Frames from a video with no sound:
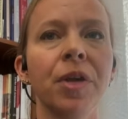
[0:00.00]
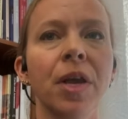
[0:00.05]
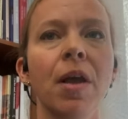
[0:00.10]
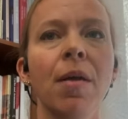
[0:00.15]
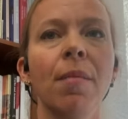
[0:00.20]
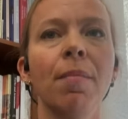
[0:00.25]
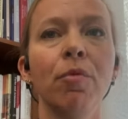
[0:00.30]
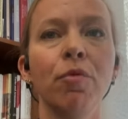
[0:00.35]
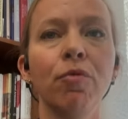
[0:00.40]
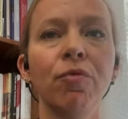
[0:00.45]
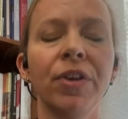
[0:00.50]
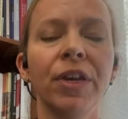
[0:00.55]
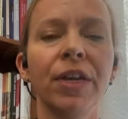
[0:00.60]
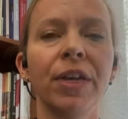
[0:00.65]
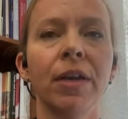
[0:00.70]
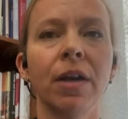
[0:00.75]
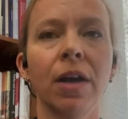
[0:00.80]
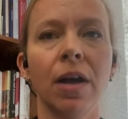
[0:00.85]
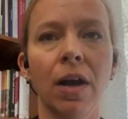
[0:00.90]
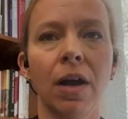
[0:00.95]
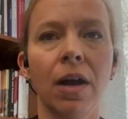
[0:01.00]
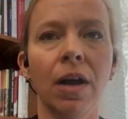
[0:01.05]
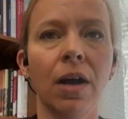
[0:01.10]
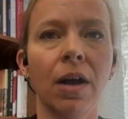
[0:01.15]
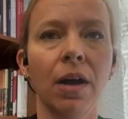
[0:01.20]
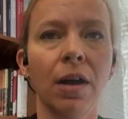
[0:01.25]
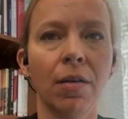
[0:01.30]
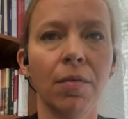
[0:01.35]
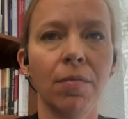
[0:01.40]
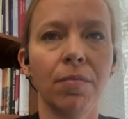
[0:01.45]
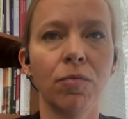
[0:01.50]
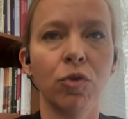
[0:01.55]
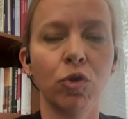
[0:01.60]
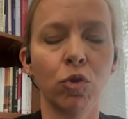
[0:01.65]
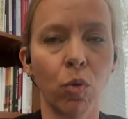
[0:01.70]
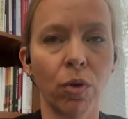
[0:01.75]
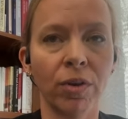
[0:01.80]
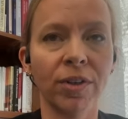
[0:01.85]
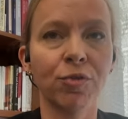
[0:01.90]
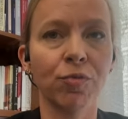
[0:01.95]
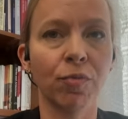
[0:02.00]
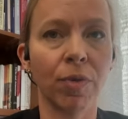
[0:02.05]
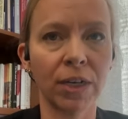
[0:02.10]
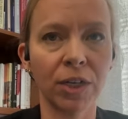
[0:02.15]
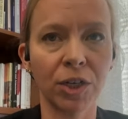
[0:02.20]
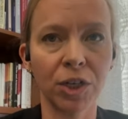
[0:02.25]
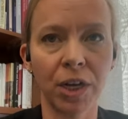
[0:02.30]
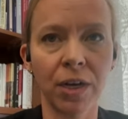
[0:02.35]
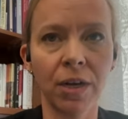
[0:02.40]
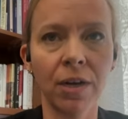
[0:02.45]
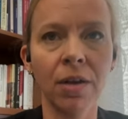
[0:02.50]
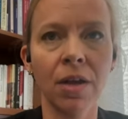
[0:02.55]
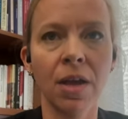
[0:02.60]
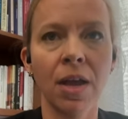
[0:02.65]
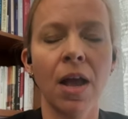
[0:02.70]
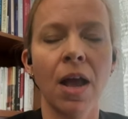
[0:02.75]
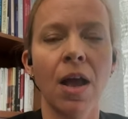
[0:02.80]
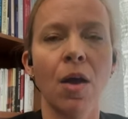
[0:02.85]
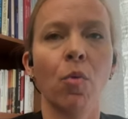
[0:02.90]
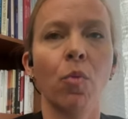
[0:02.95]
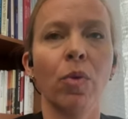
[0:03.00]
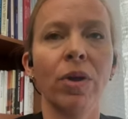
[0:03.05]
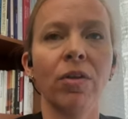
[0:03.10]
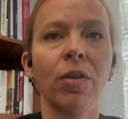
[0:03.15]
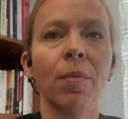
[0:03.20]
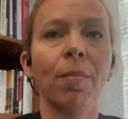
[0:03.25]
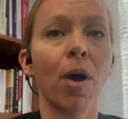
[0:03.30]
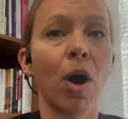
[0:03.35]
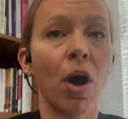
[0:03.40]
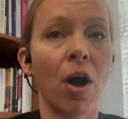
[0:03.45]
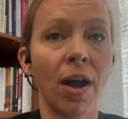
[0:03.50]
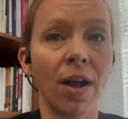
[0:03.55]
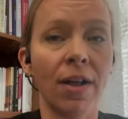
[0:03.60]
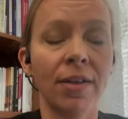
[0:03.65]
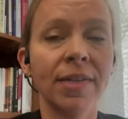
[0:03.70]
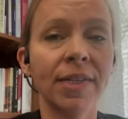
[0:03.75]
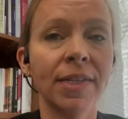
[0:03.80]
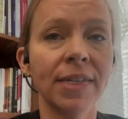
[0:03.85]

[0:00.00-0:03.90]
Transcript: moving uh, towards Russia will pause